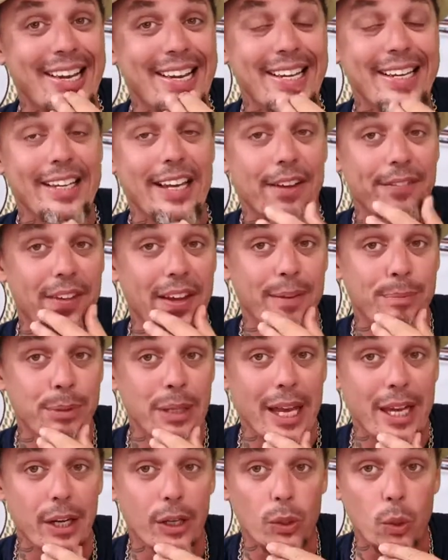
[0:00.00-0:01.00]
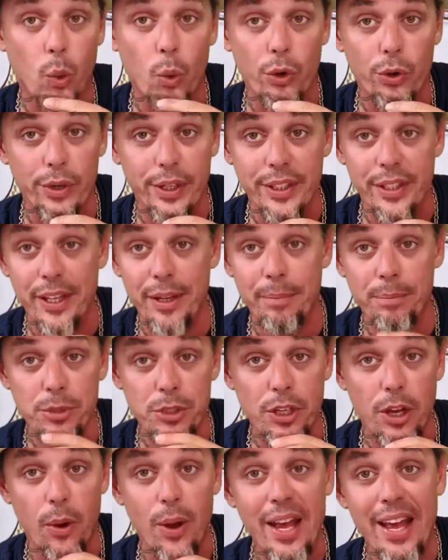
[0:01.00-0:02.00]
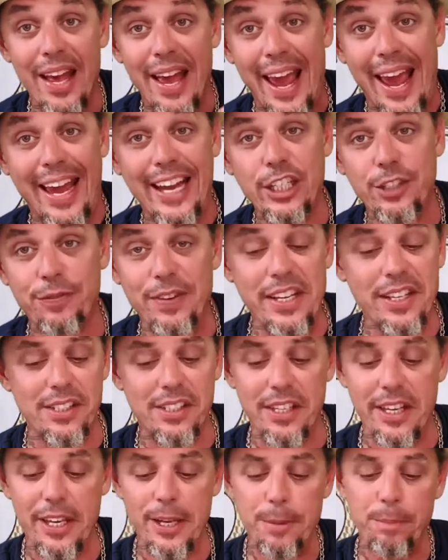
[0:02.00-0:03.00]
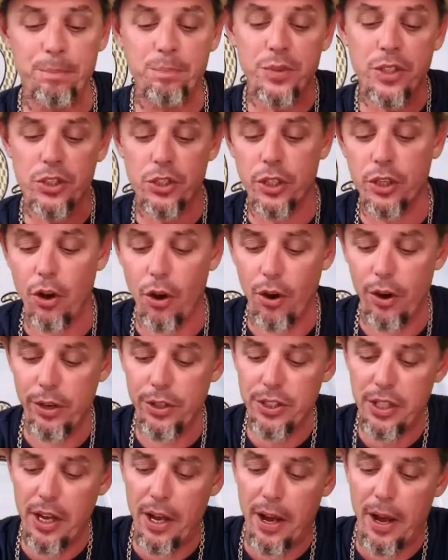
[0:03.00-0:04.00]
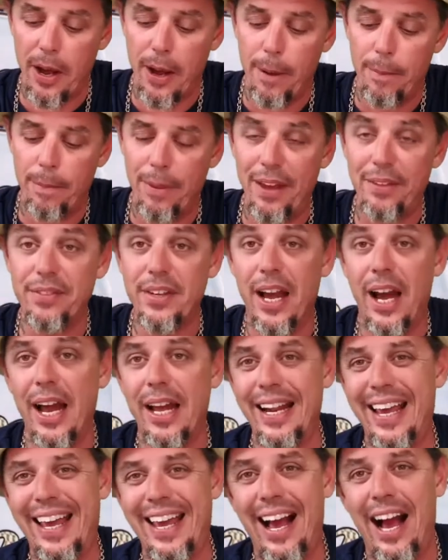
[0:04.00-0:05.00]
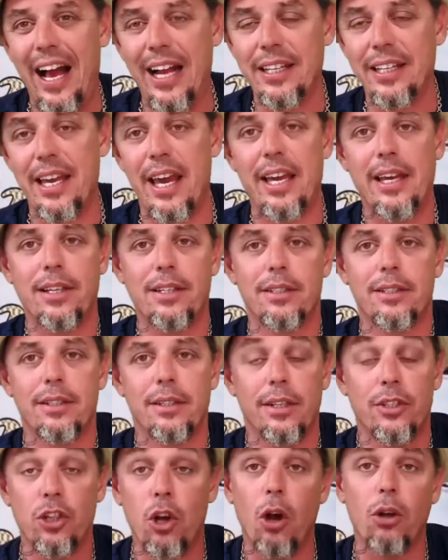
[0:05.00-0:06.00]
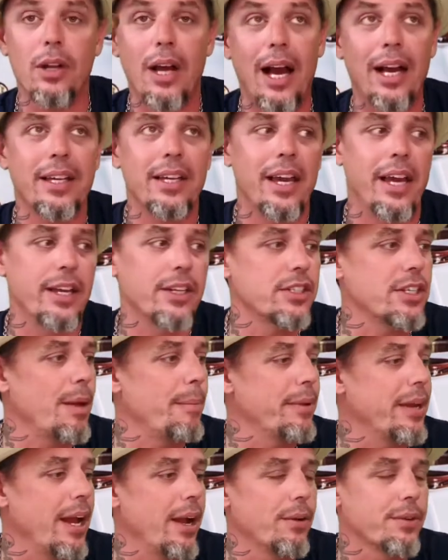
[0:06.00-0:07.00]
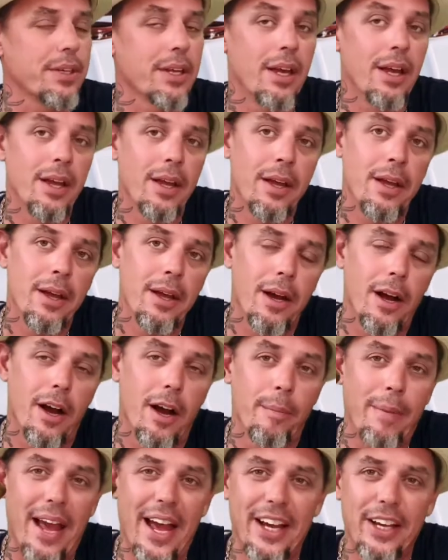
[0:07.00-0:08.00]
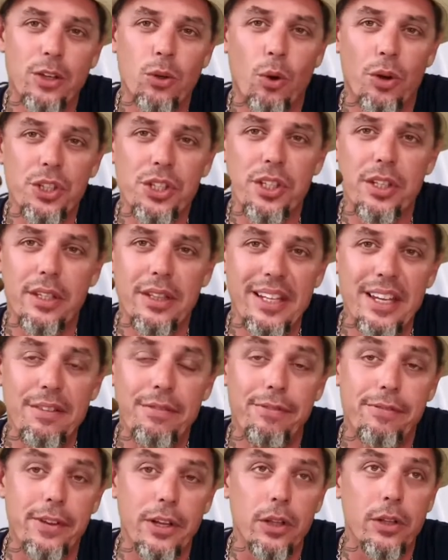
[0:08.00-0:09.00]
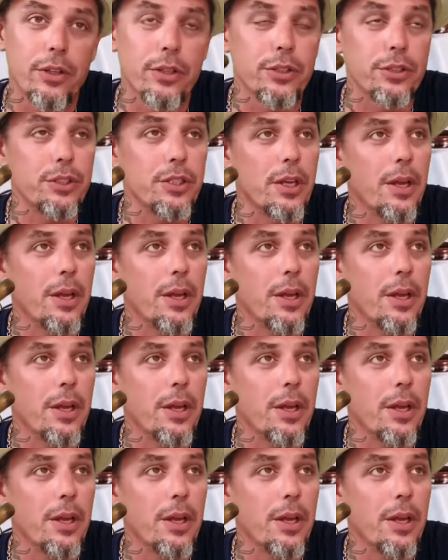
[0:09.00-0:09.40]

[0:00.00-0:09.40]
if they plan on ordering them. So HBC Cigars, they've got a Hot Cakes. It's called Hot Cakes coming out. Aganorsa leaf fillers.